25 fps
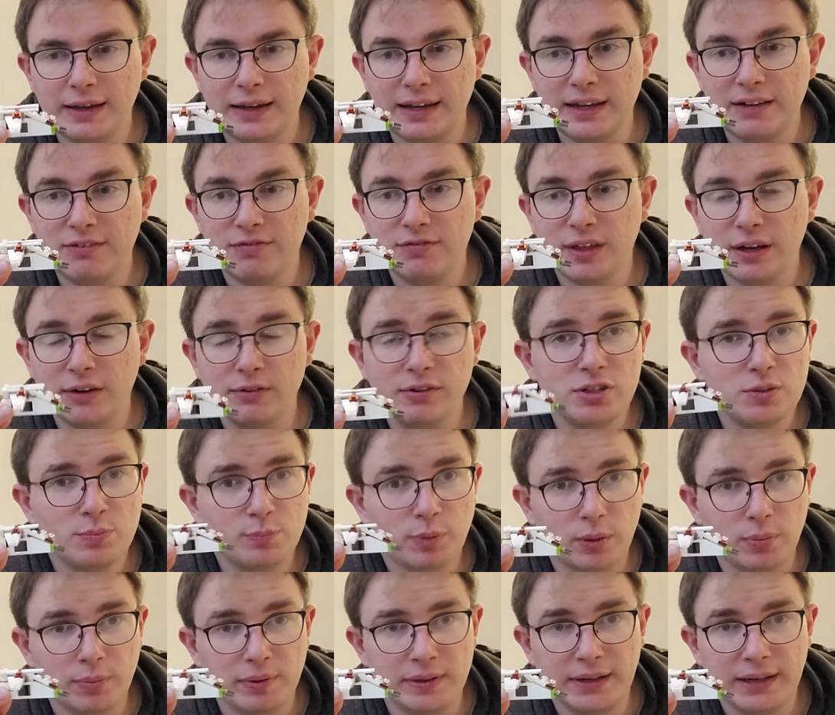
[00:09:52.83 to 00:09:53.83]
If there is a
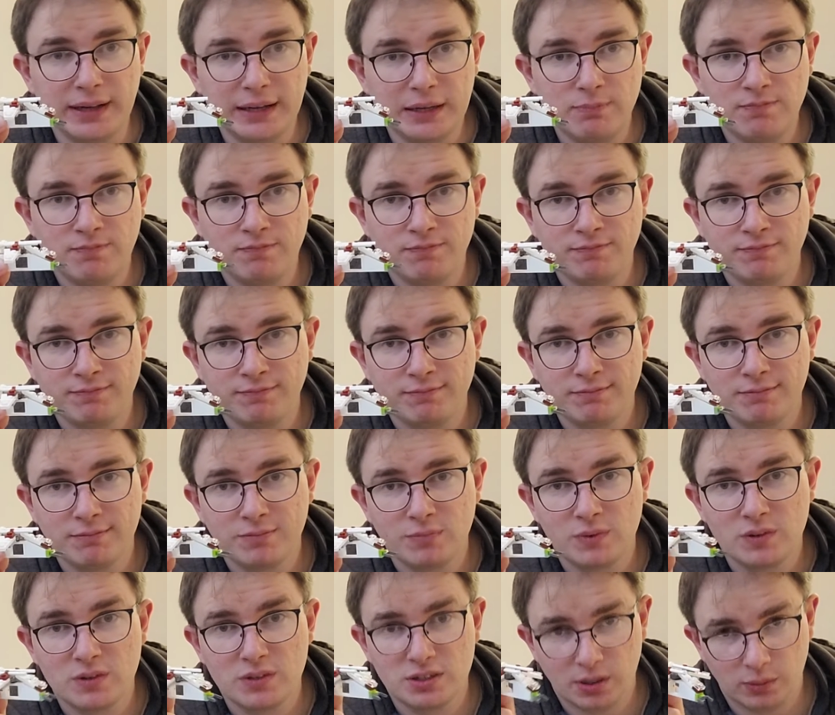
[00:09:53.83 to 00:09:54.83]
proper name,
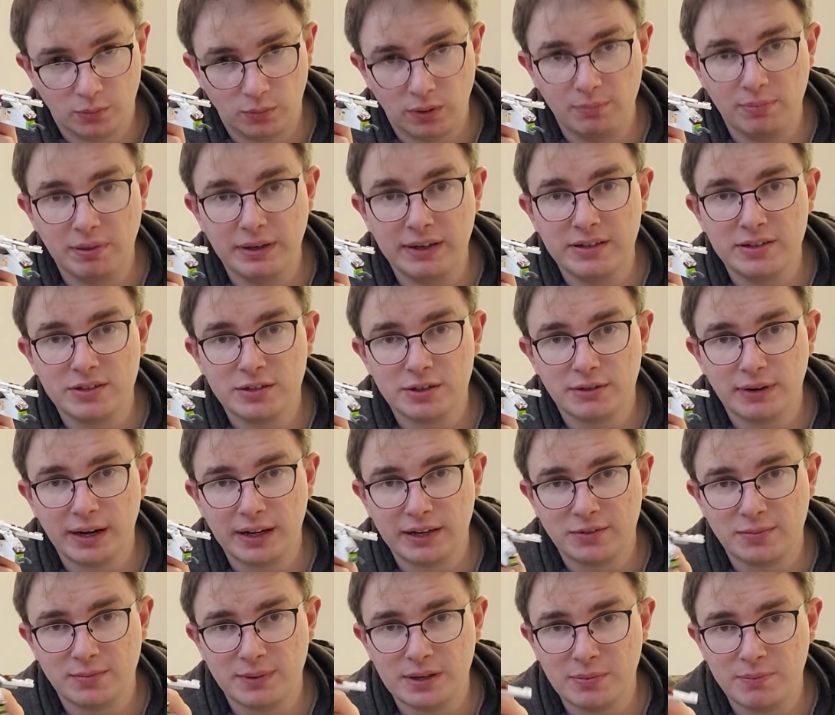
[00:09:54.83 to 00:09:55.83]
someone please
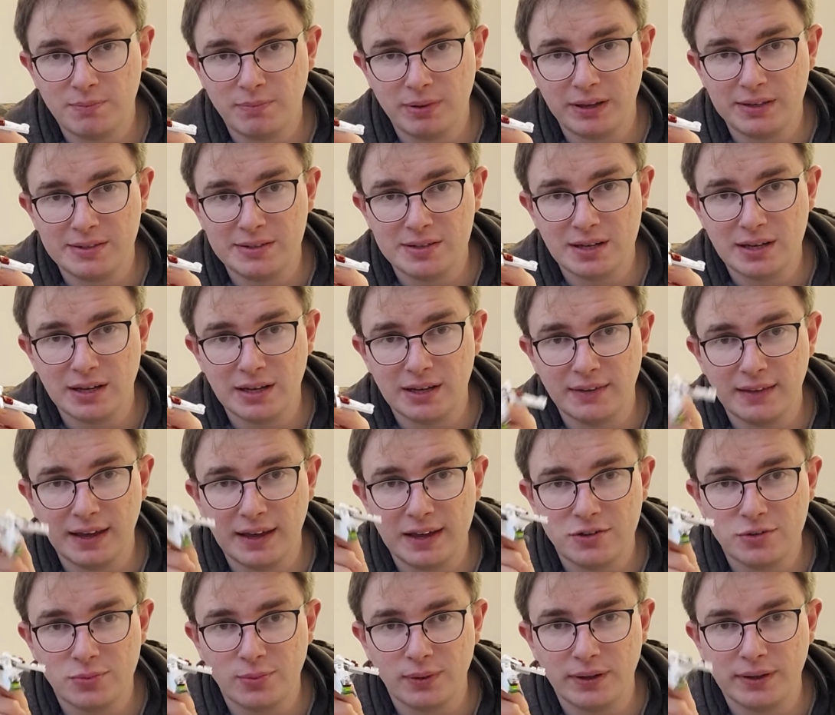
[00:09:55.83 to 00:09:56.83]
correct me, but
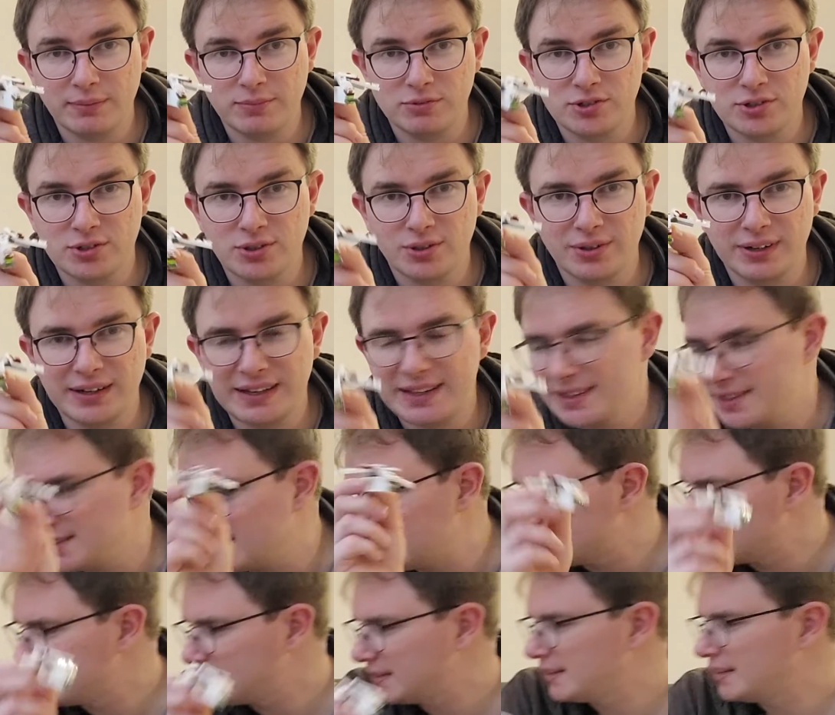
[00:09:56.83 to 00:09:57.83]
that's what I'm sure it
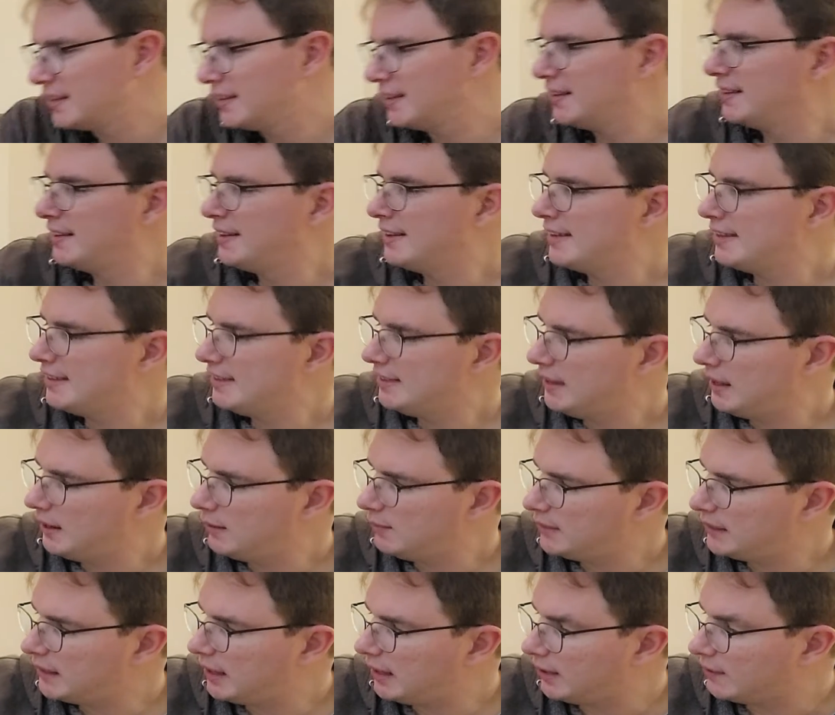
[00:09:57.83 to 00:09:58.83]
is.
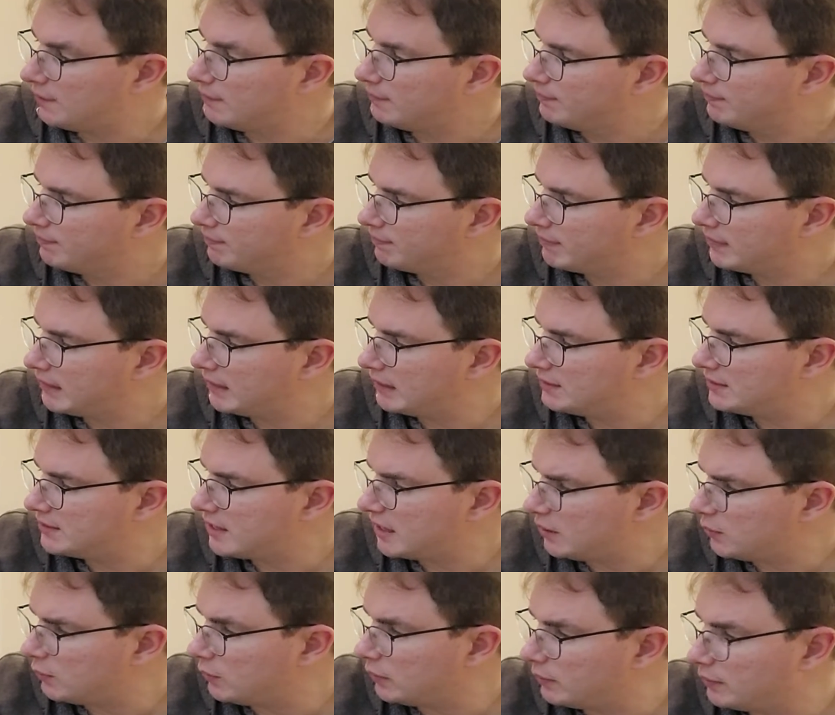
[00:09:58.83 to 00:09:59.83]
There we go.
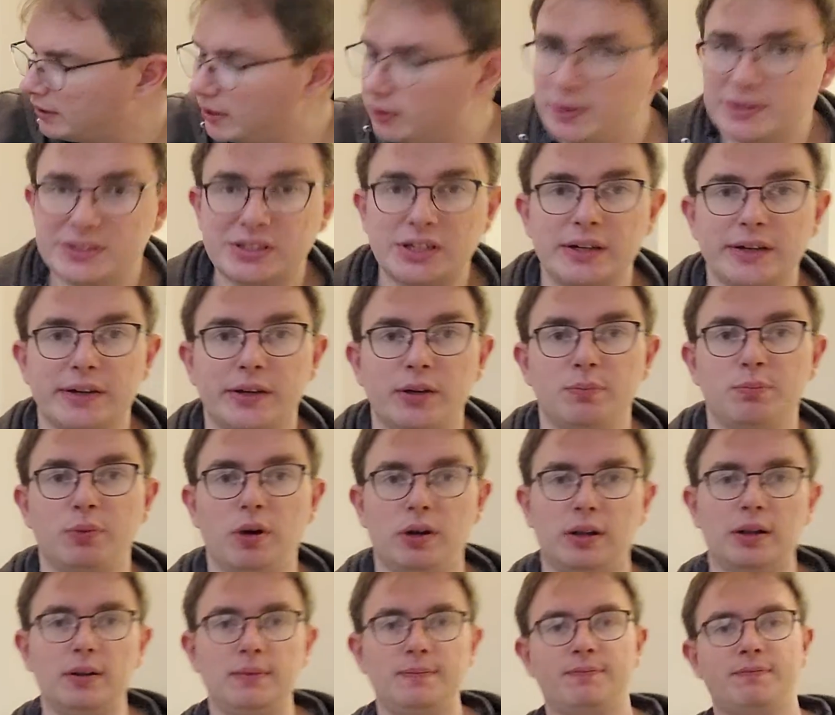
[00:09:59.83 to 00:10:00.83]
day one, we always get a good
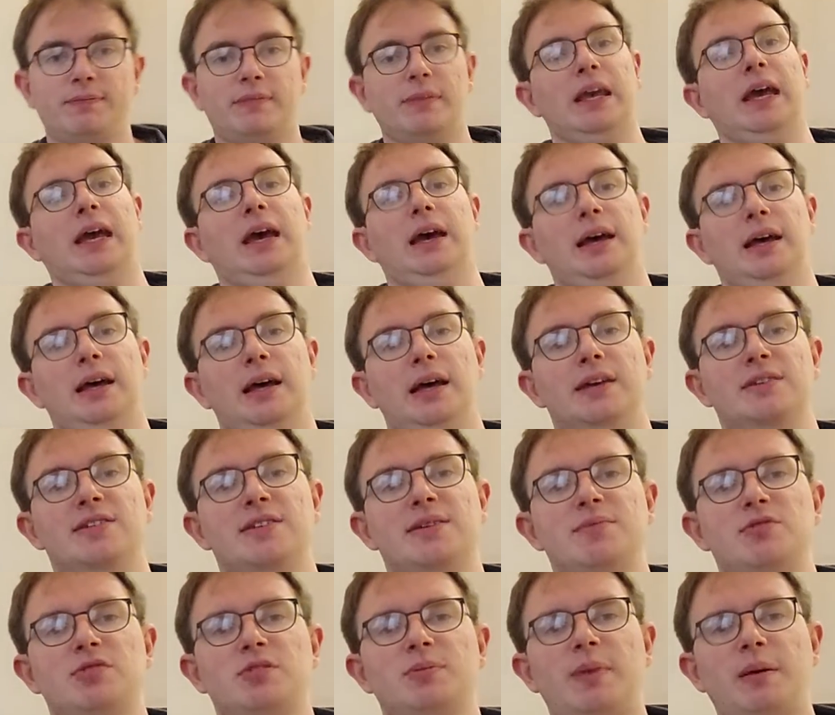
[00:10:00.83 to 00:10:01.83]
bottle. I
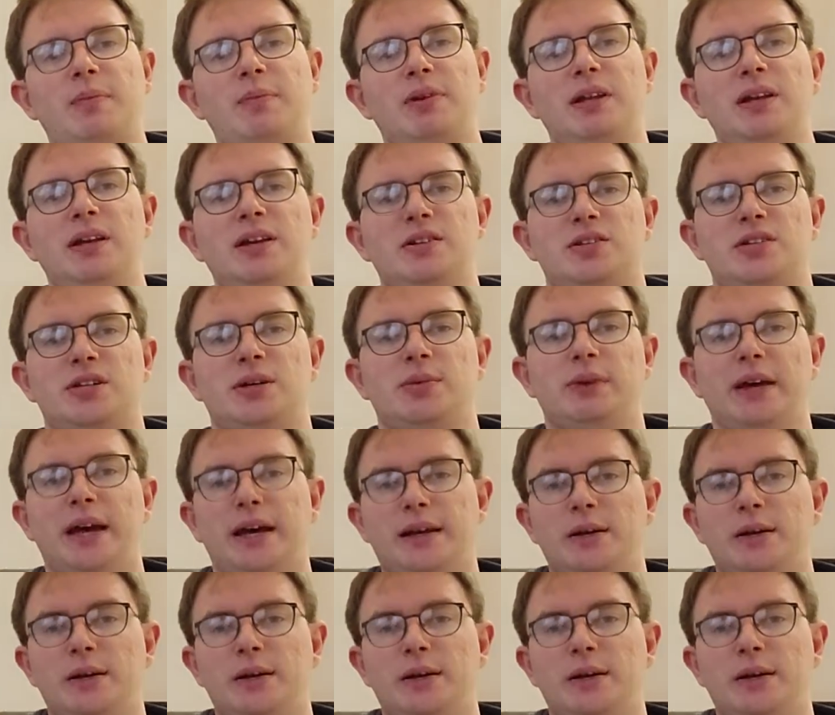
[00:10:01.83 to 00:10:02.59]
seem to remember last year we